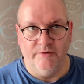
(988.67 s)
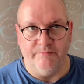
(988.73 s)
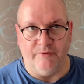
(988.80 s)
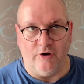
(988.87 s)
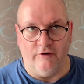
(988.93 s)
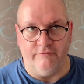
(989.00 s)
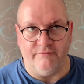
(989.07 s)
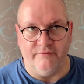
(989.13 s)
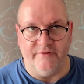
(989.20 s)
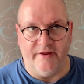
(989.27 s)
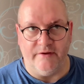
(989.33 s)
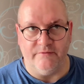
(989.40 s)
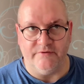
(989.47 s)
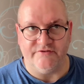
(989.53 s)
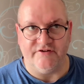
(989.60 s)
but often
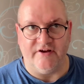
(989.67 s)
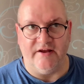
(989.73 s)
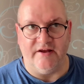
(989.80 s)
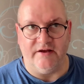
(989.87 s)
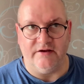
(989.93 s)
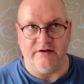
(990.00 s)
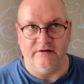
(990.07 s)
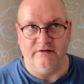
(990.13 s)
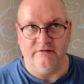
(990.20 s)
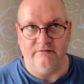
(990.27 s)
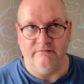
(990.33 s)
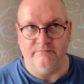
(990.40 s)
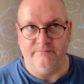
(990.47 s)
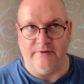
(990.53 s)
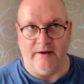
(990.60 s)
they would take
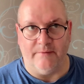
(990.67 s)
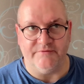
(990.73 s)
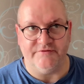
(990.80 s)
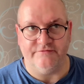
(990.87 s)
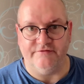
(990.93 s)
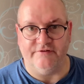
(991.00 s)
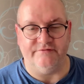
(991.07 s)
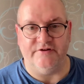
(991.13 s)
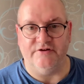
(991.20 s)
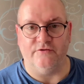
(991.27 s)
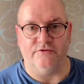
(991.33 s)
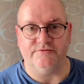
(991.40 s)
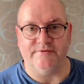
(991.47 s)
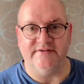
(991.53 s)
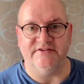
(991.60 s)
perhaps 15
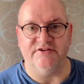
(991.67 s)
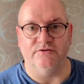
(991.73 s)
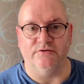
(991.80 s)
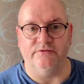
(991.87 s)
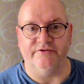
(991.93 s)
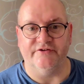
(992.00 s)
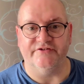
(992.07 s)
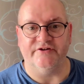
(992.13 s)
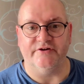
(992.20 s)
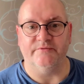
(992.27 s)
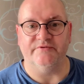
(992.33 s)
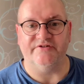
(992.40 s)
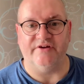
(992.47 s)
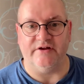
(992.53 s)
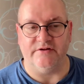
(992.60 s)
or 20 orders, and it
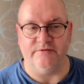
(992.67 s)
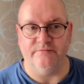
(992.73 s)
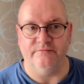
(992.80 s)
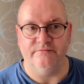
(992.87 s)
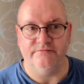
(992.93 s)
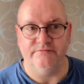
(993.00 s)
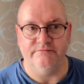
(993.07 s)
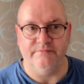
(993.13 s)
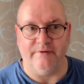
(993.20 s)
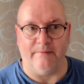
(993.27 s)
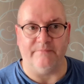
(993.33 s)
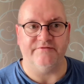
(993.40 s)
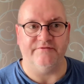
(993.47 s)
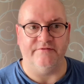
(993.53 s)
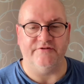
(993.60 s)
would take them
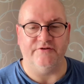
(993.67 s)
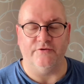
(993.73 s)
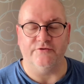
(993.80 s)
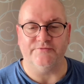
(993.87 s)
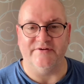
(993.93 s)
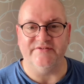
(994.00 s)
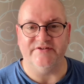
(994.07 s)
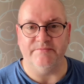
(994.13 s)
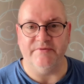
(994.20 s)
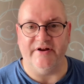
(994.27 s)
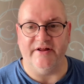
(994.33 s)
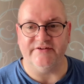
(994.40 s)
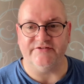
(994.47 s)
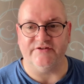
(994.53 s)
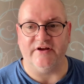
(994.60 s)
perhaps 15 or 20
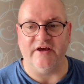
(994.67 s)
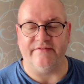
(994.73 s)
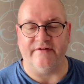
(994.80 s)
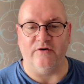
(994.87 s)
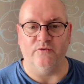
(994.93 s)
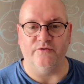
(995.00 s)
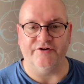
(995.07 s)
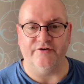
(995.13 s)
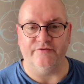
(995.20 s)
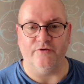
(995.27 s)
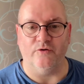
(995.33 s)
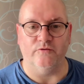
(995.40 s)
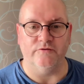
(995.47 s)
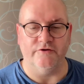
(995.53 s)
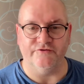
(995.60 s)
minutes to get all
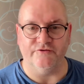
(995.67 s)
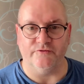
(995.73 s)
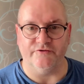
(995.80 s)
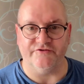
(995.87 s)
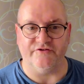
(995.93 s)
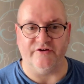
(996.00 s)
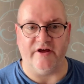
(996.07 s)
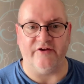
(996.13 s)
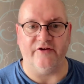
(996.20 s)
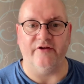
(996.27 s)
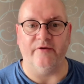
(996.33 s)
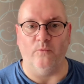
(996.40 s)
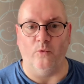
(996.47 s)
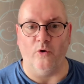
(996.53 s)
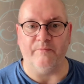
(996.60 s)
those orders together,
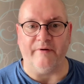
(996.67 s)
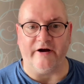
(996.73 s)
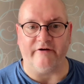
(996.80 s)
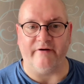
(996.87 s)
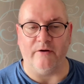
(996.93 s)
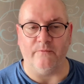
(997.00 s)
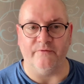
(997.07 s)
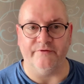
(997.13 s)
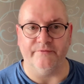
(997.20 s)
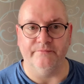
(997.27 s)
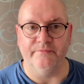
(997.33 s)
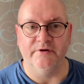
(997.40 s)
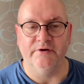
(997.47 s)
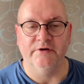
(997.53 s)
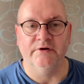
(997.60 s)
then walk back around with
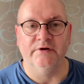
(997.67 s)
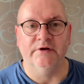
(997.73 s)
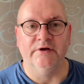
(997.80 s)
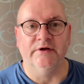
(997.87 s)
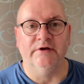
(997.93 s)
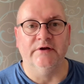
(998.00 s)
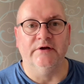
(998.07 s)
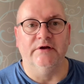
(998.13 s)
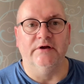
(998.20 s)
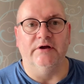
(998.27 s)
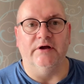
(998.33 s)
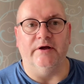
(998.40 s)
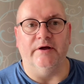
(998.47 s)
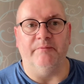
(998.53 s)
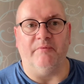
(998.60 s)

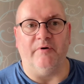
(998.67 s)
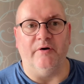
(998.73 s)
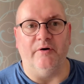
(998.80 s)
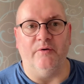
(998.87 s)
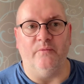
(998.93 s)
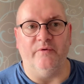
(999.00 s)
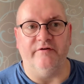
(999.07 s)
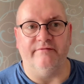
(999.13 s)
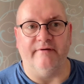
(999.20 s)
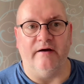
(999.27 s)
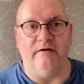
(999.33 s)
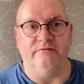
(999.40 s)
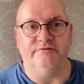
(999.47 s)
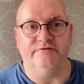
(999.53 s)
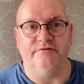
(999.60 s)
them. We
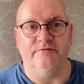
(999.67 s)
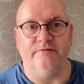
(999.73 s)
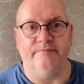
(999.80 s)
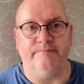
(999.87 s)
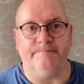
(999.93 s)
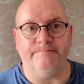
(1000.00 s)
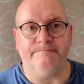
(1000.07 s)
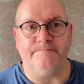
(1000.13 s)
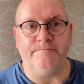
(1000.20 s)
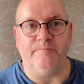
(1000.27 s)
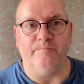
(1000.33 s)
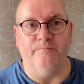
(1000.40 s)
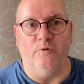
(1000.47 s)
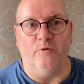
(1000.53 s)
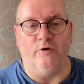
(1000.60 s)
found
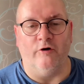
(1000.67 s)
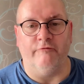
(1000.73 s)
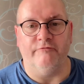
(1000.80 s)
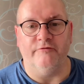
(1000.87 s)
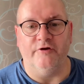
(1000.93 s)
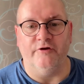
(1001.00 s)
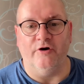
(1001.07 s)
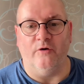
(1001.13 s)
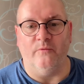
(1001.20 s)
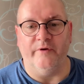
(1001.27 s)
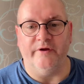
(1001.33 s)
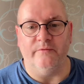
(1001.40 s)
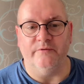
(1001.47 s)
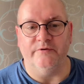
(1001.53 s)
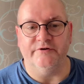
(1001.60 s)
more often than not
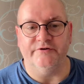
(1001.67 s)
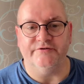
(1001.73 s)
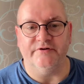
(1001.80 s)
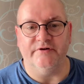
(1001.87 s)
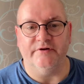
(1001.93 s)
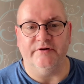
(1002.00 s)
we would